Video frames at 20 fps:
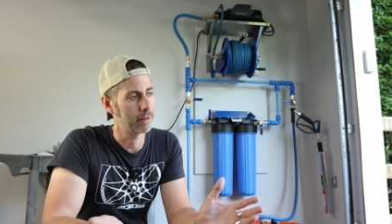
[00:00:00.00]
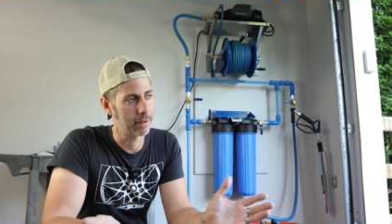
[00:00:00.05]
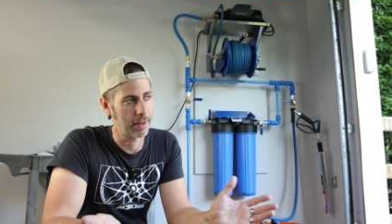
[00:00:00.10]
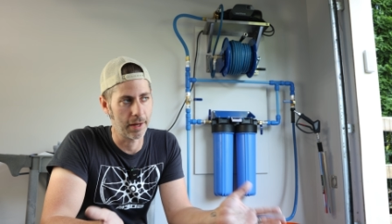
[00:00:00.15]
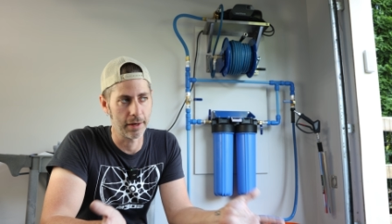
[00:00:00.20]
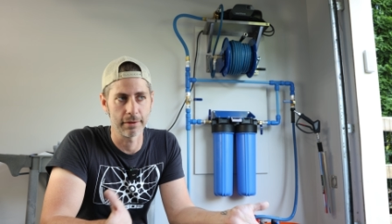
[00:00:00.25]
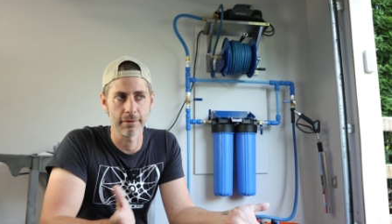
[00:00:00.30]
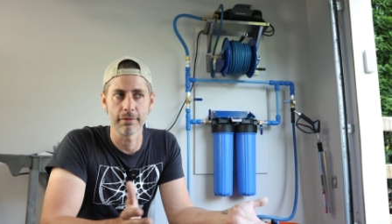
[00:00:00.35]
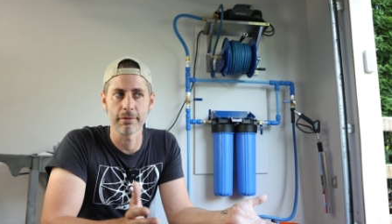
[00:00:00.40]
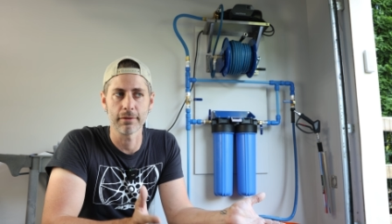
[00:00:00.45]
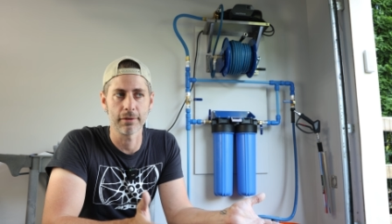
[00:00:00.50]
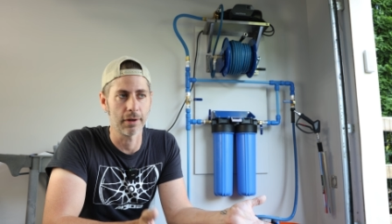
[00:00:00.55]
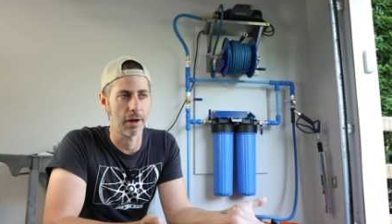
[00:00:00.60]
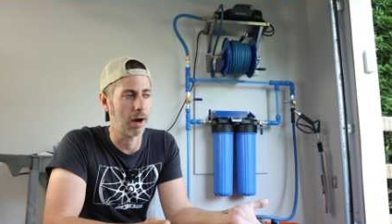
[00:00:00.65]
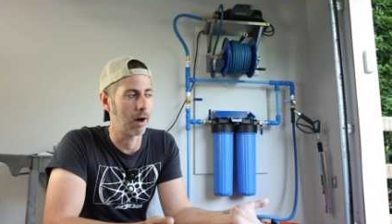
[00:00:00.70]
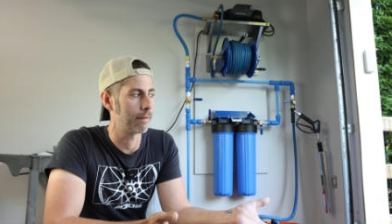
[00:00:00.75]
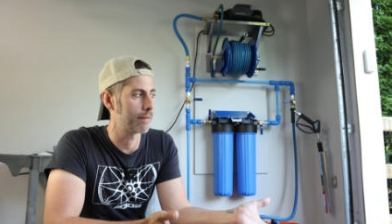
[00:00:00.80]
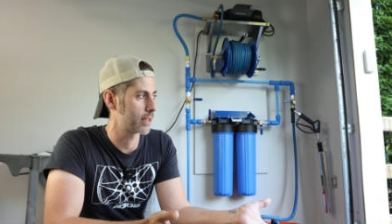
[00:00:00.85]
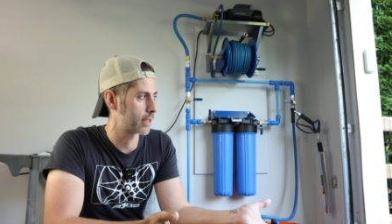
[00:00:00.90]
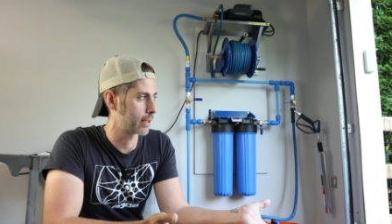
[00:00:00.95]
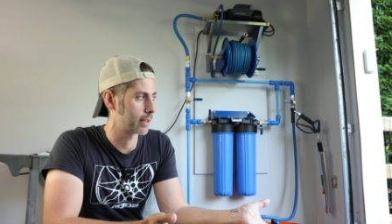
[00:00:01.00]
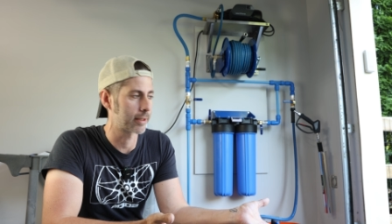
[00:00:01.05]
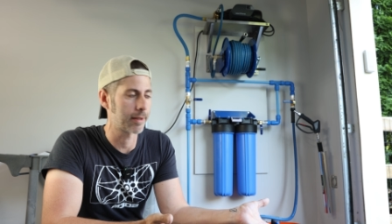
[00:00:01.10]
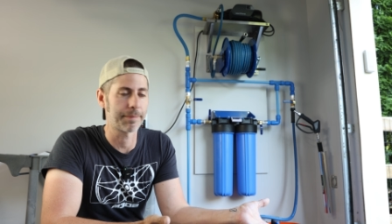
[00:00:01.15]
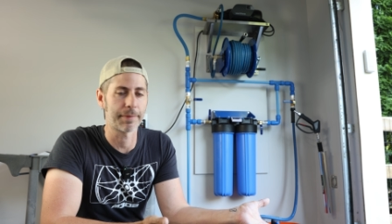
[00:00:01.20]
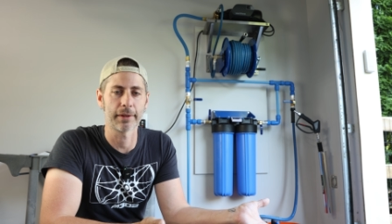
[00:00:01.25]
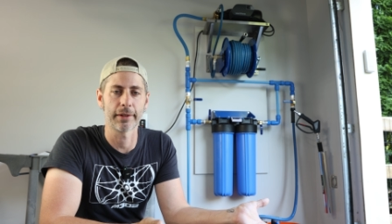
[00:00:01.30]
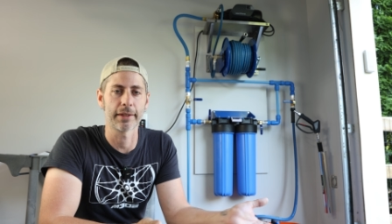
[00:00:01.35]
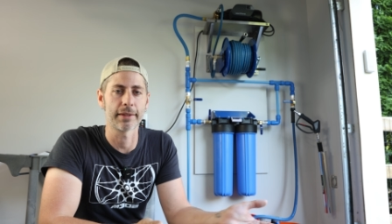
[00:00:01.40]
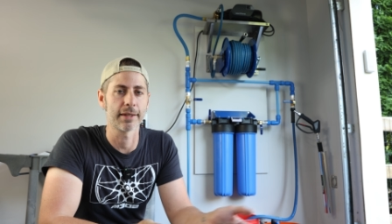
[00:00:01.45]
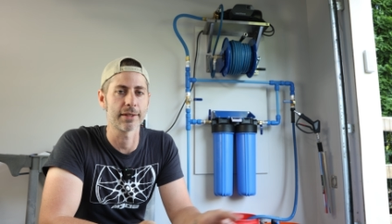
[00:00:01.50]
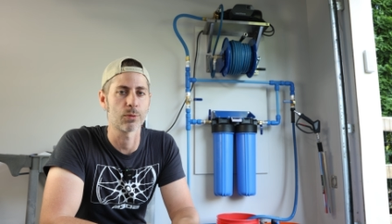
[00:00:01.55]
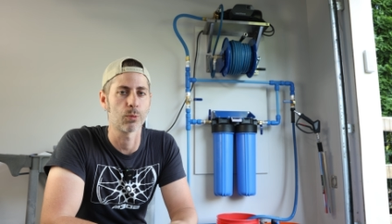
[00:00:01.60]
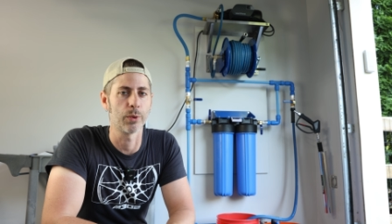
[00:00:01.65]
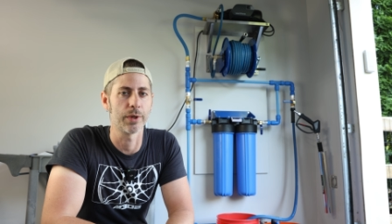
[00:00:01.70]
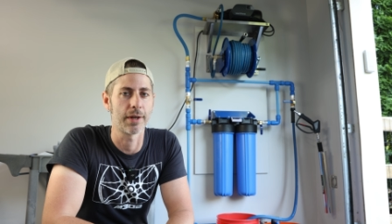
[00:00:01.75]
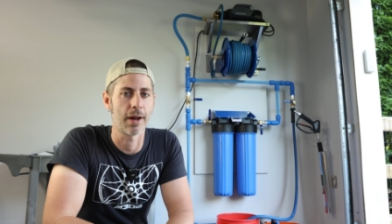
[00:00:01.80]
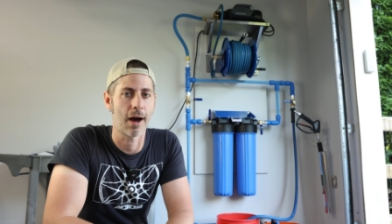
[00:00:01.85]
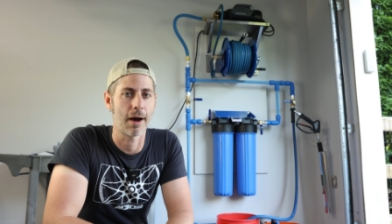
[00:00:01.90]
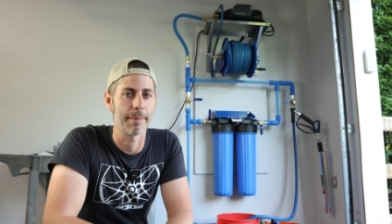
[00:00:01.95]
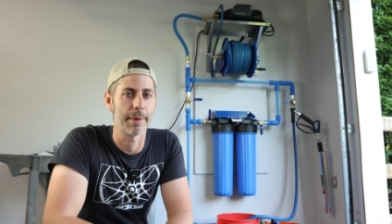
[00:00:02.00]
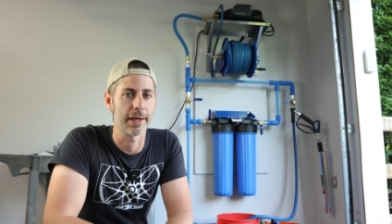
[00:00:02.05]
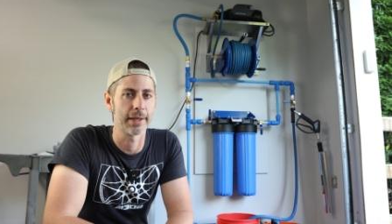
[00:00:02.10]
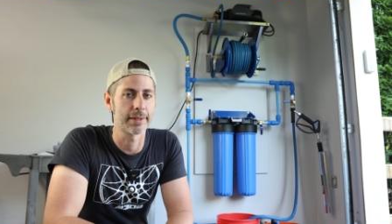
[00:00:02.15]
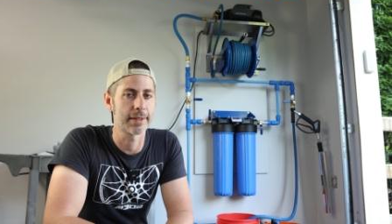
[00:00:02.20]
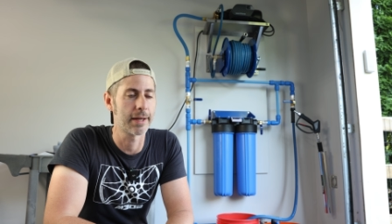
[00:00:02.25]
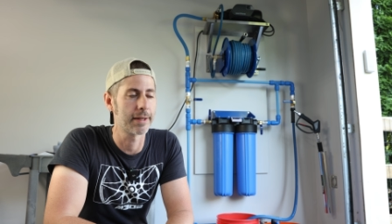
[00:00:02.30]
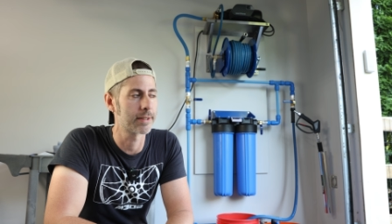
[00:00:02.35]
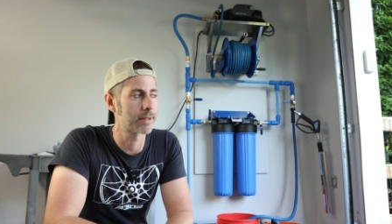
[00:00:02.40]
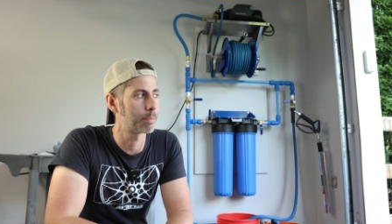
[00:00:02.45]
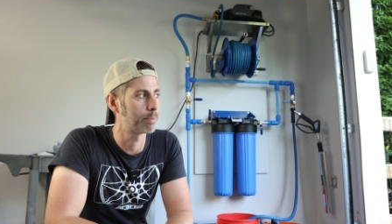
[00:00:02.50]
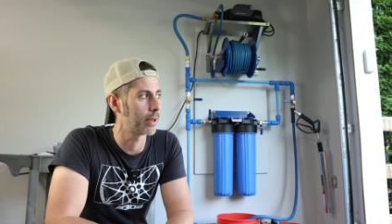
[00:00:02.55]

then obviously something like this would not make sense.